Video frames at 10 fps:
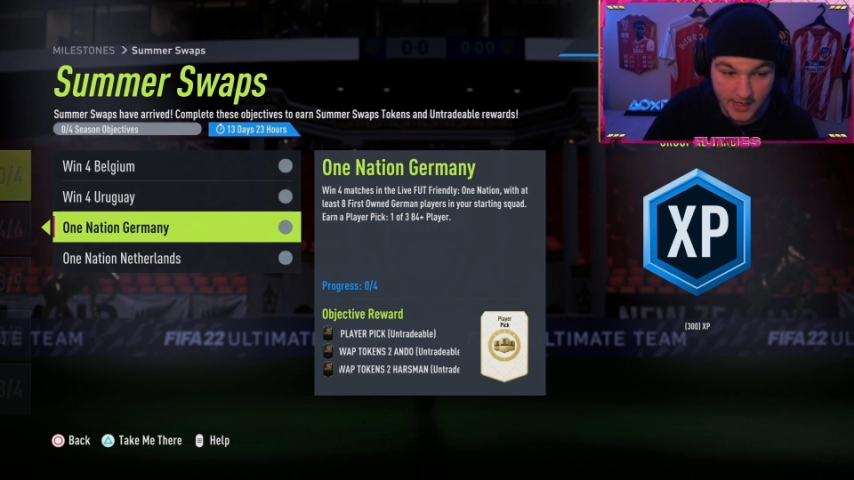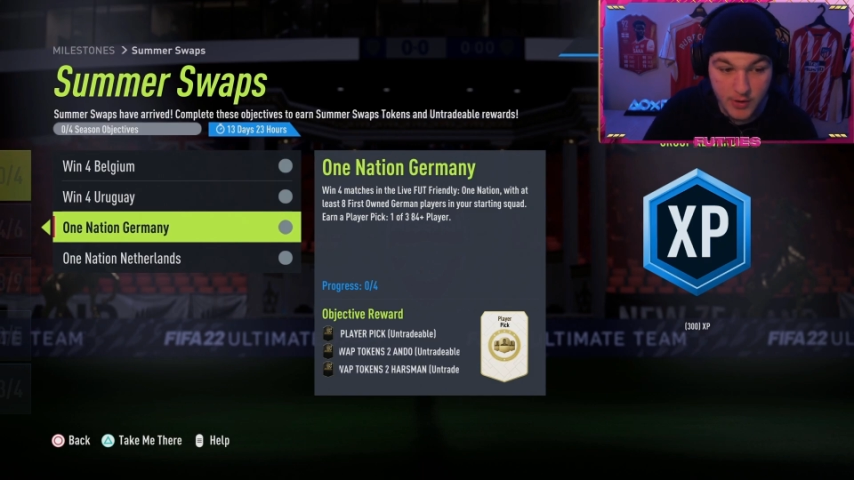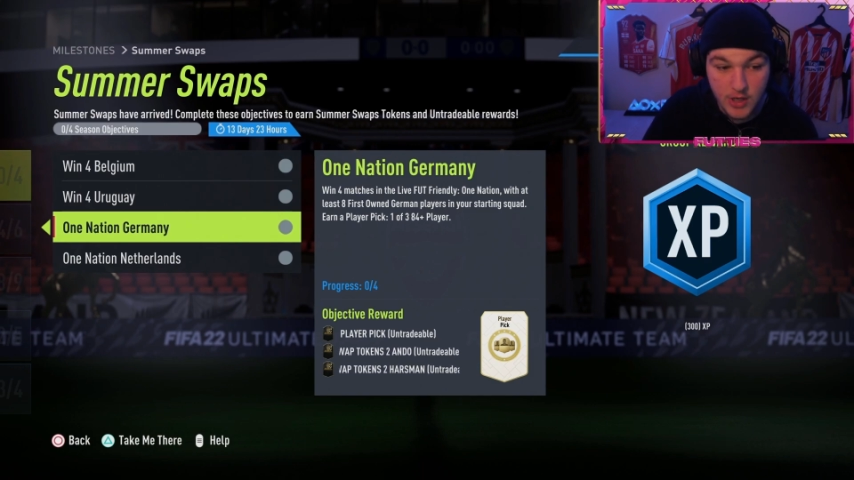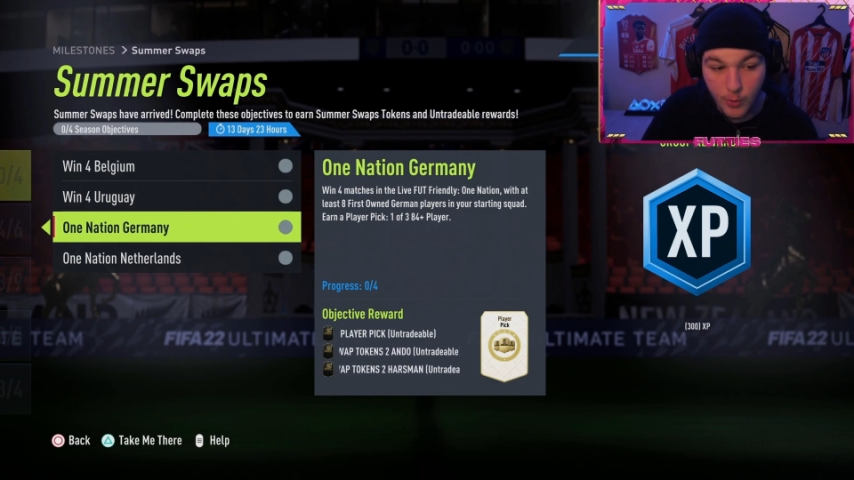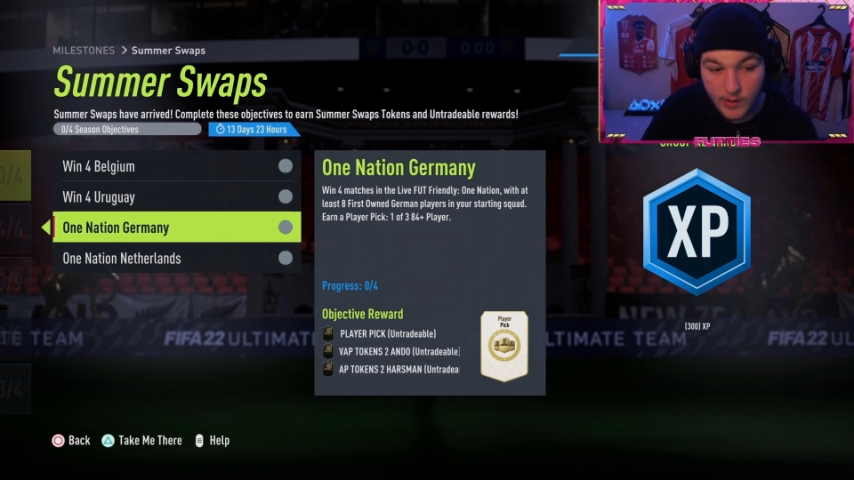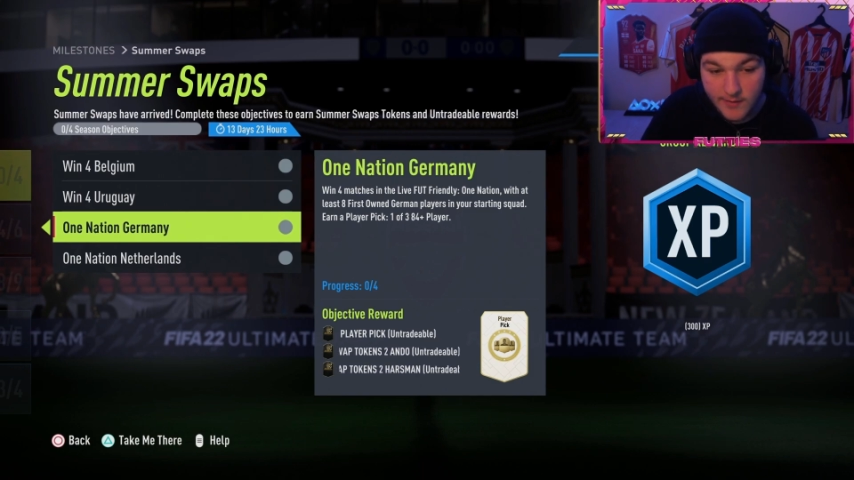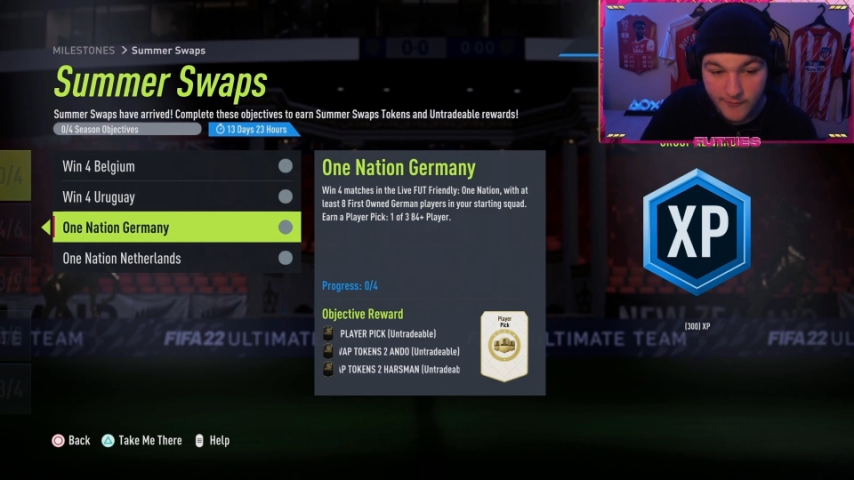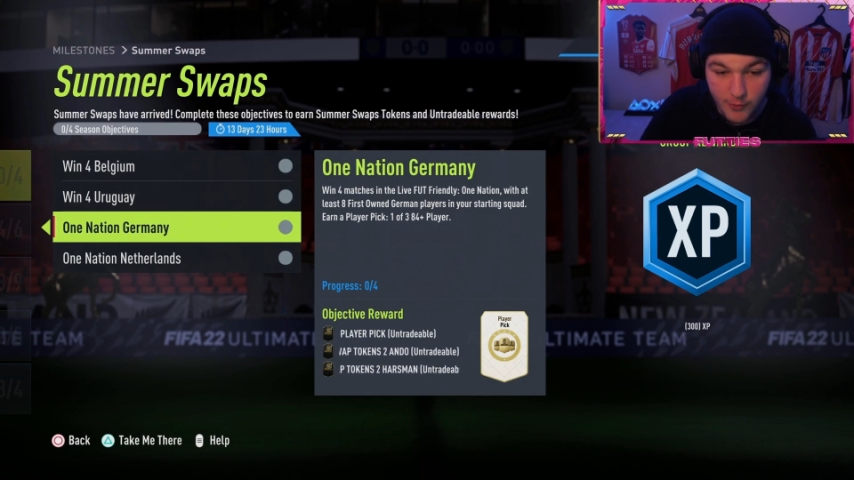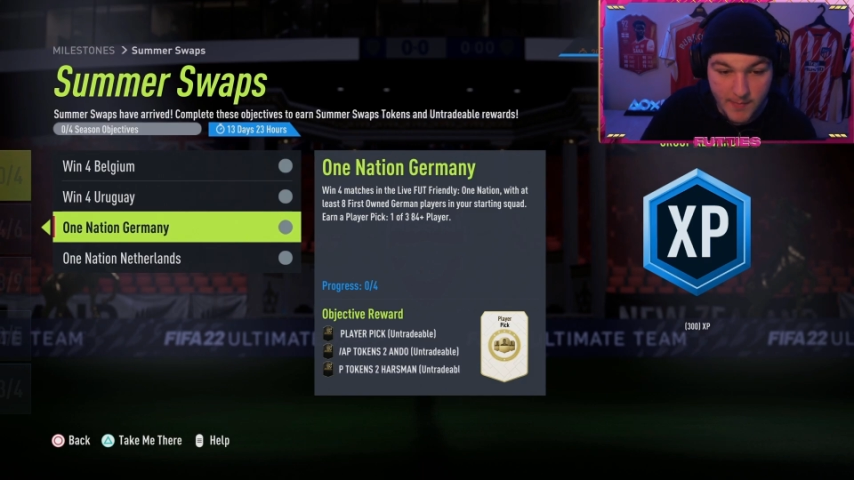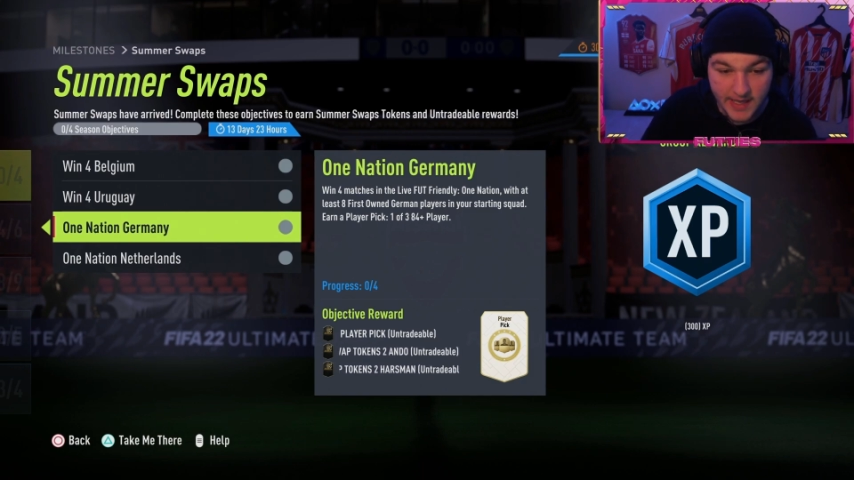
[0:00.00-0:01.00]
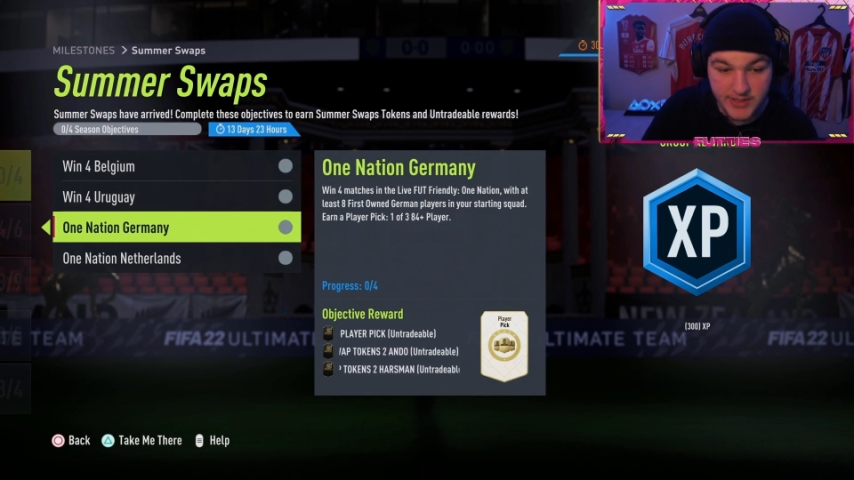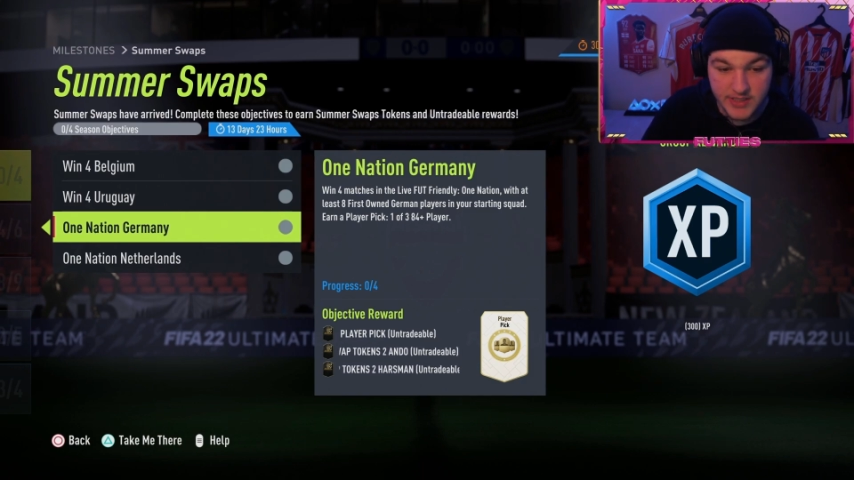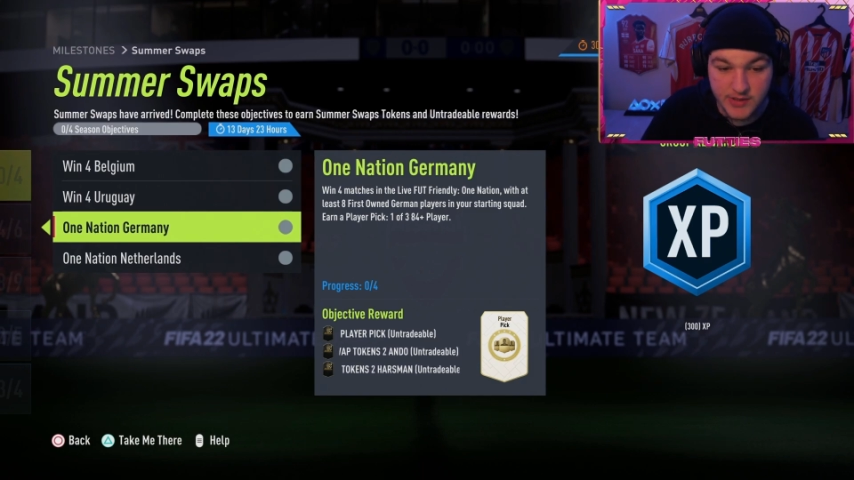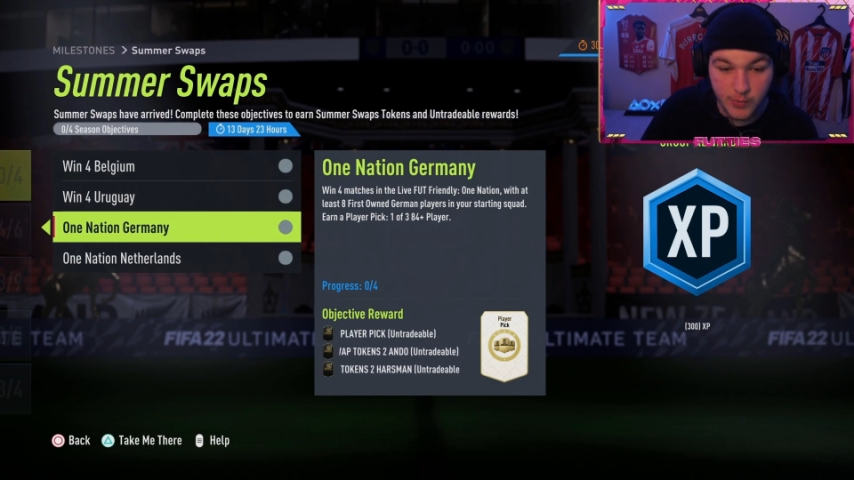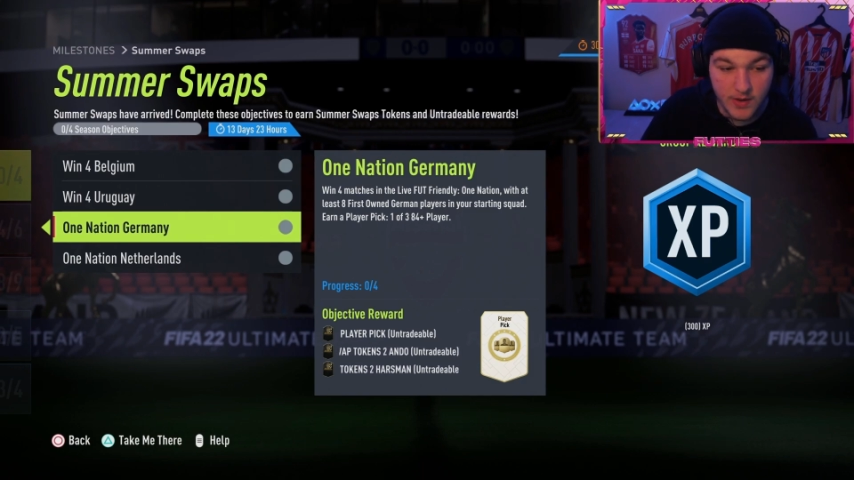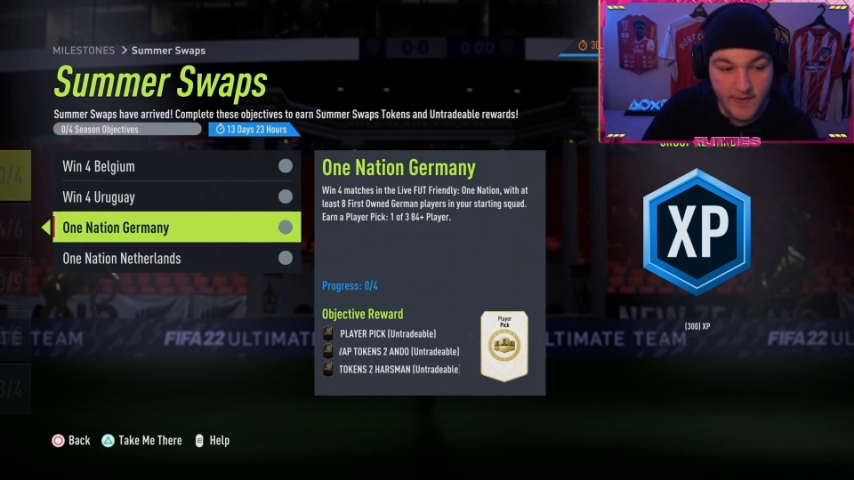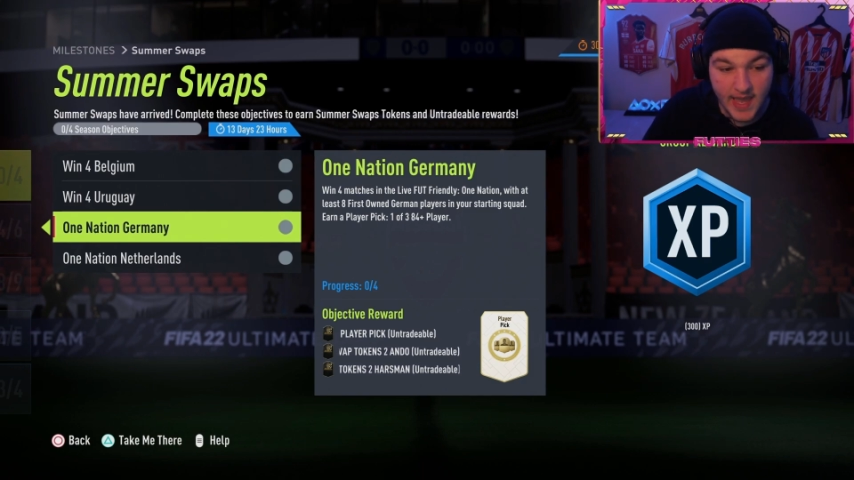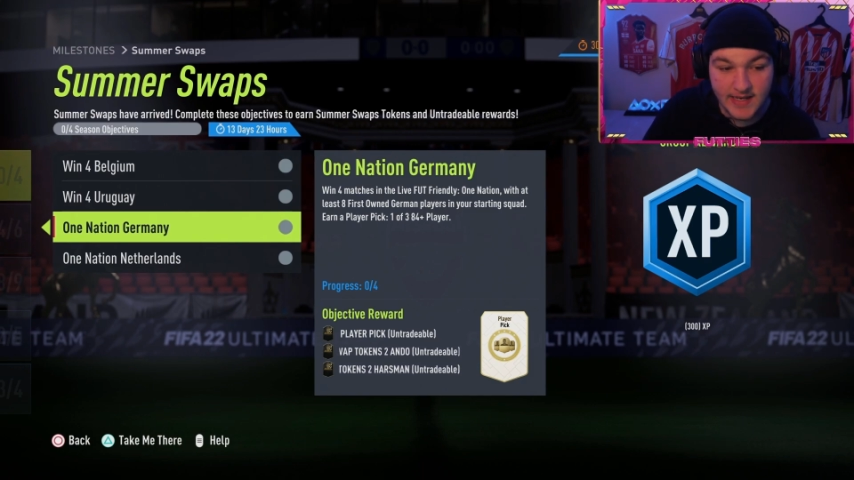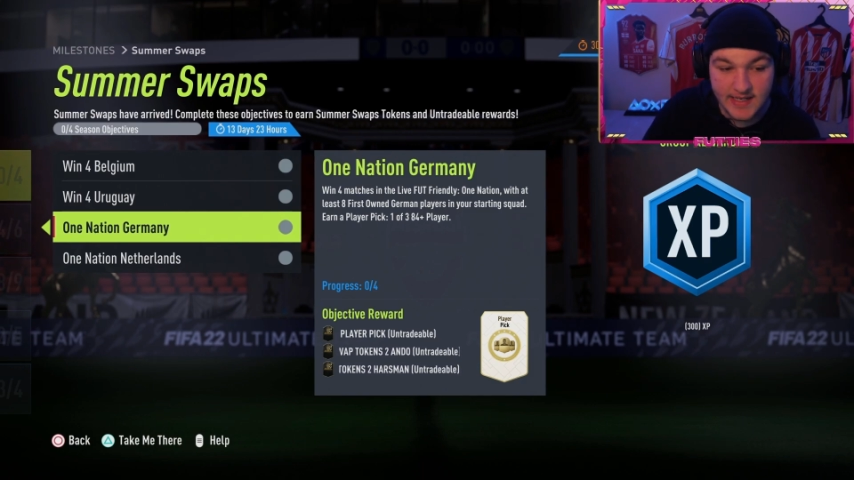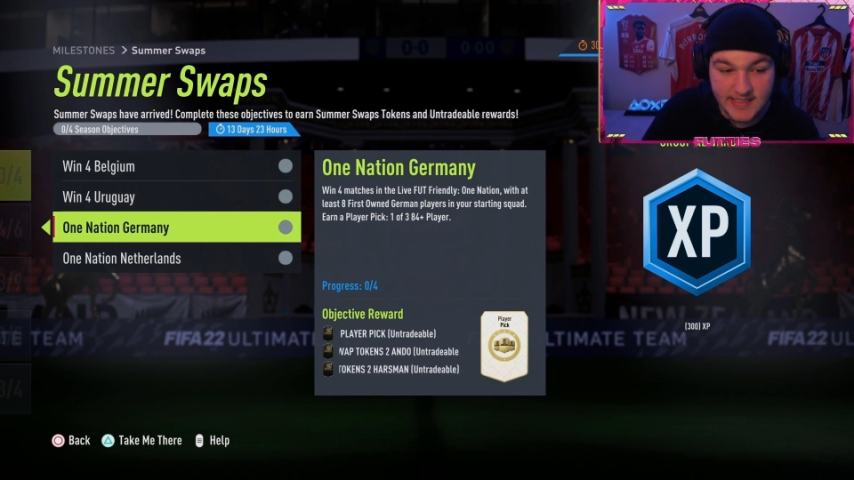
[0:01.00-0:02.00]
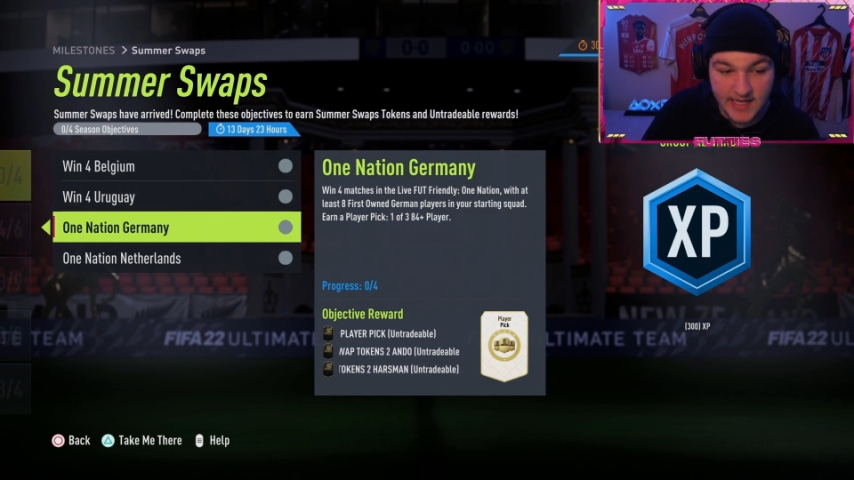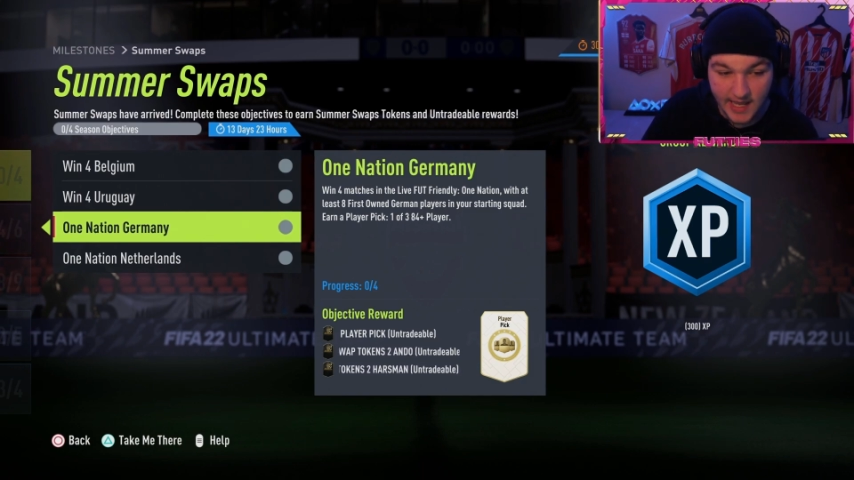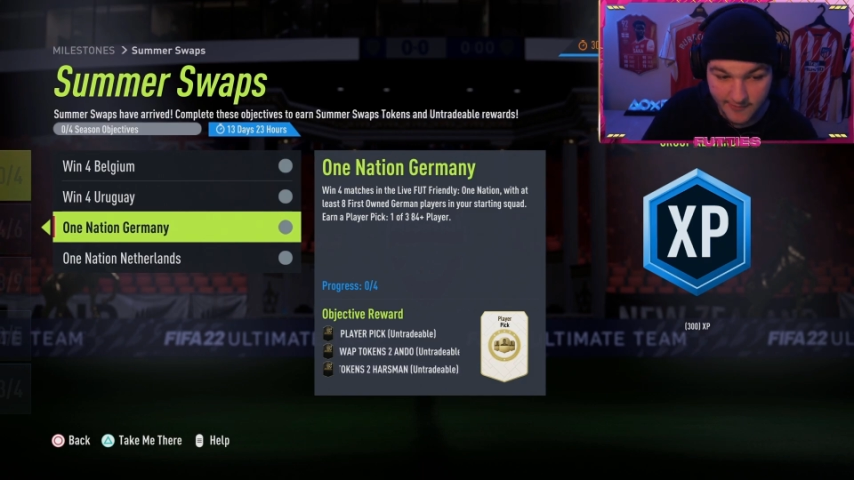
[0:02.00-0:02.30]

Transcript: Now, win four matches with at least